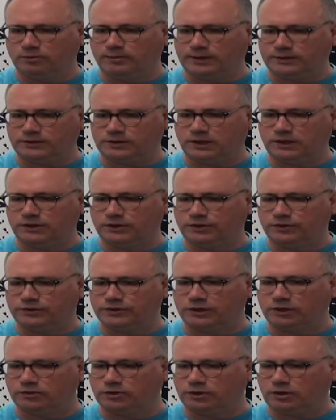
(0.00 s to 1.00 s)
about 10 years
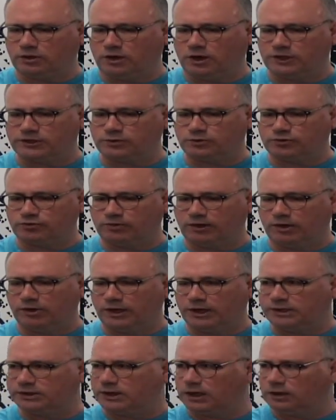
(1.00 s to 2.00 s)
ago, the cost was around
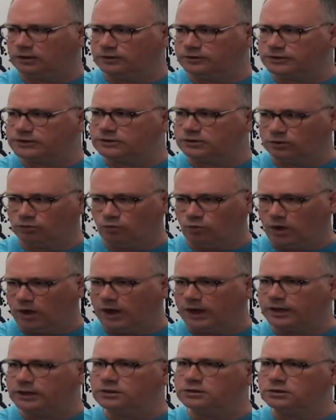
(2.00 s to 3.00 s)
$8 a
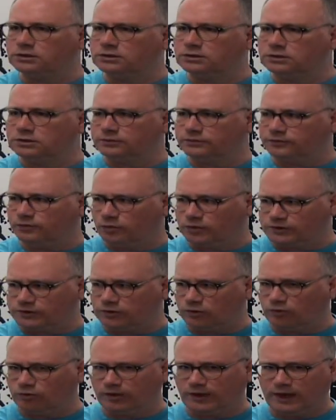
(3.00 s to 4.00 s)
watt for solar.